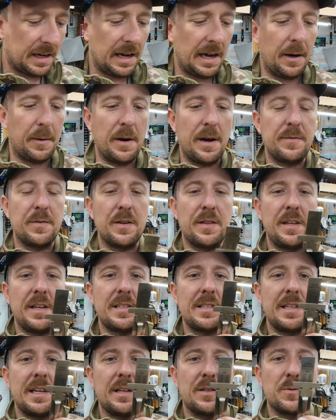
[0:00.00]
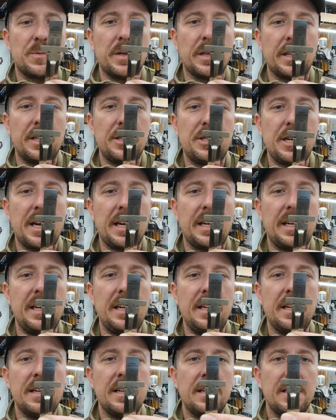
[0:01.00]
However, this thing's really
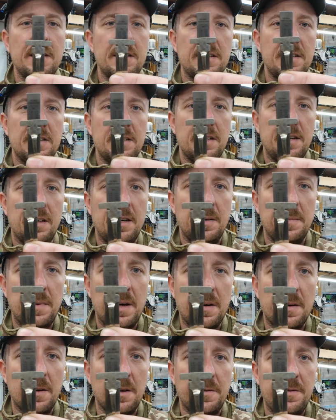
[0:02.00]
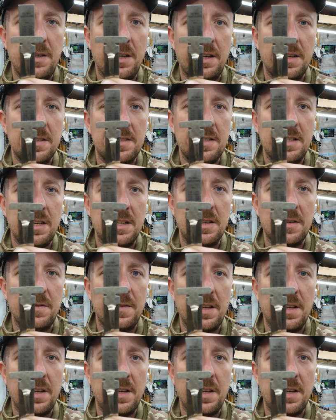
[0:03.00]
janky. I don't know if you can see in the